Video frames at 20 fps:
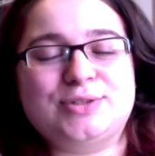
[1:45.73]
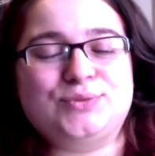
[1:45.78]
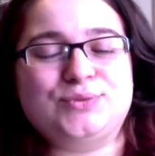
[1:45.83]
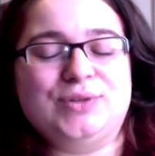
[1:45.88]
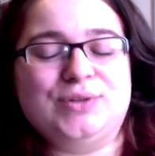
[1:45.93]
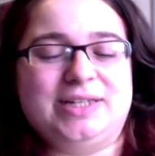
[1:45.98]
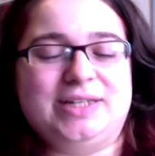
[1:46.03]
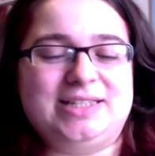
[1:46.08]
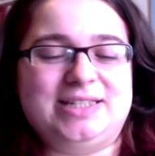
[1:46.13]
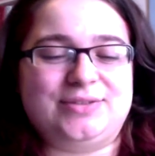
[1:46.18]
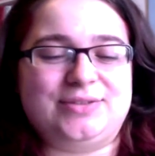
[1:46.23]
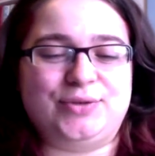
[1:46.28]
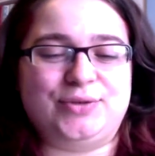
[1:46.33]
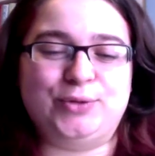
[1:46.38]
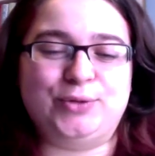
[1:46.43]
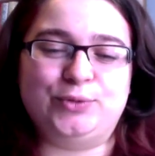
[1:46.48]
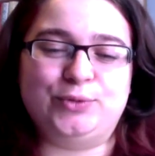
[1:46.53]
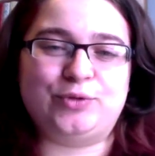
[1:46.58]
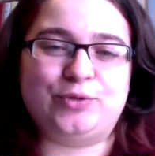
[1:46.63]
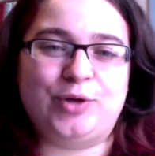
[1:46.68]
really
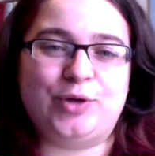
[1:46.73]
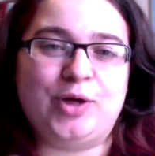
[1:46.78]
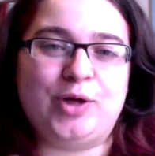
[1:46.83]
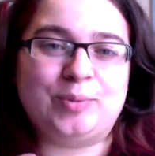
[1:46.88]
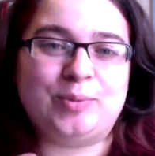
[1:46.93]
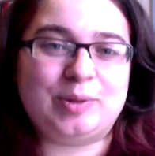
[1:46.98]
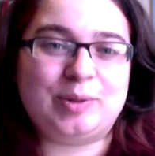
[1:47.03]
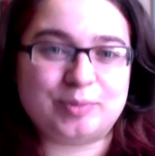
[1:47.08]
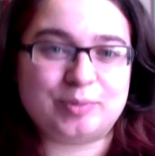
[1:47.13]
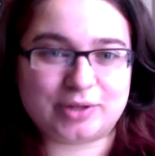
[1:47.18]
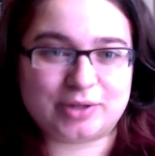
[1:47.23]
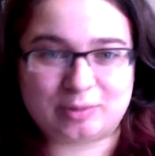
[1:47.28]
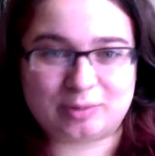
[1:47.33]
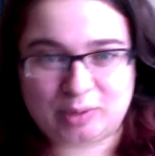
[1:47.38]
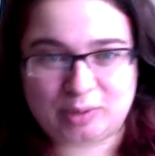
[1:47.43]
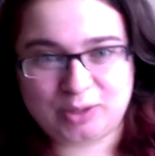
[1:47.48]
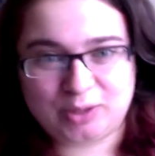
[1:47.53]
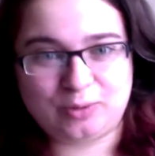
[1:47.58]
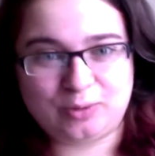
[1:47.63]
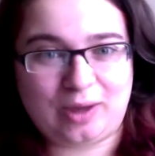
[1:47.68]
difficult for people like
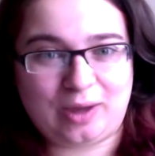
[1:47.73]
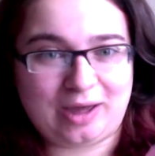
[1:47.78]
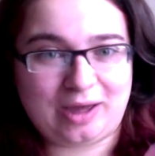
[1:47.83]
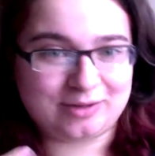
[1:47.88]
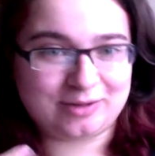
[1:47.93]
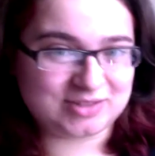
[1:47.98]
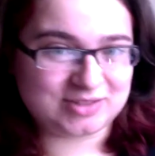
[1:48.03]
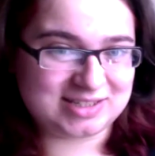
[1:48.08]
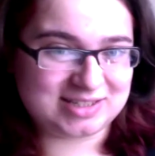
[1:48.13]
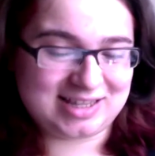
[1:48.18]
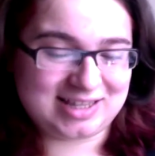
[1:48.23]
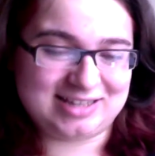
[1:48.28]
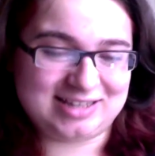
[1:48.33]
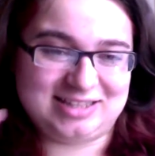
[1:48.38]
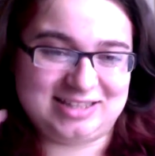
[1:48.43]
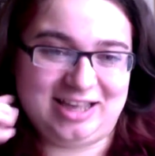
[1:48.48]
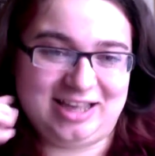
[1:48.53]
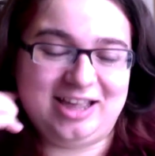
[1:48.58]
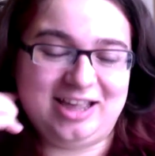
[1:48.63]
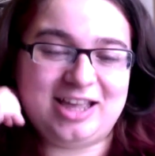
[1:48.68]
me who have
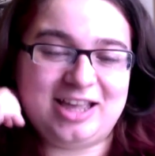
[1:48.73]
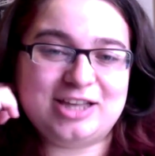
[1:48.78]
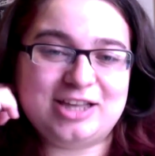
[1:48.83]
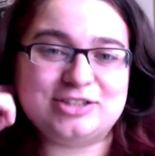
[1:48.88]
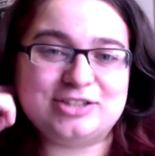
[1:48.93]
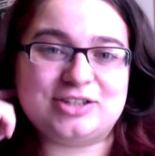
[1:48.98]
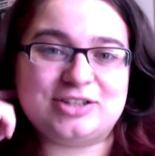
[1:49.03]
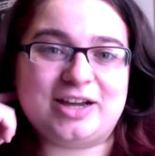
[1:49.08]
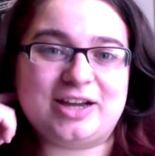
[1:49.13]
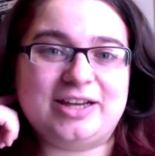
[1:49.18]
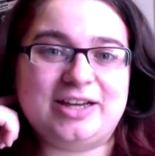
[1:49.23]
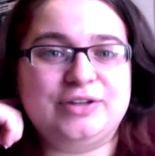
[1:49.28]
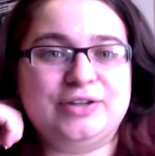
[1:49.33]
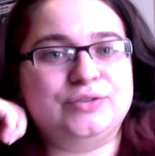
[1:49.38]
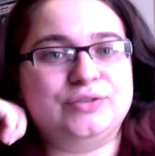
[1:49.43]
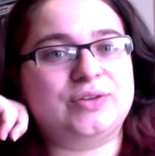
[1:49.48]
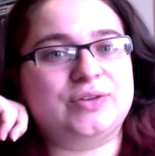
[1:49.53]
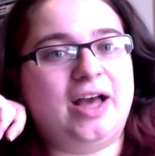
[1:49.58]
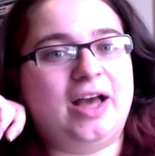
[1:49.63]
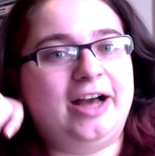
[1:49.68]
dyslexia to kind of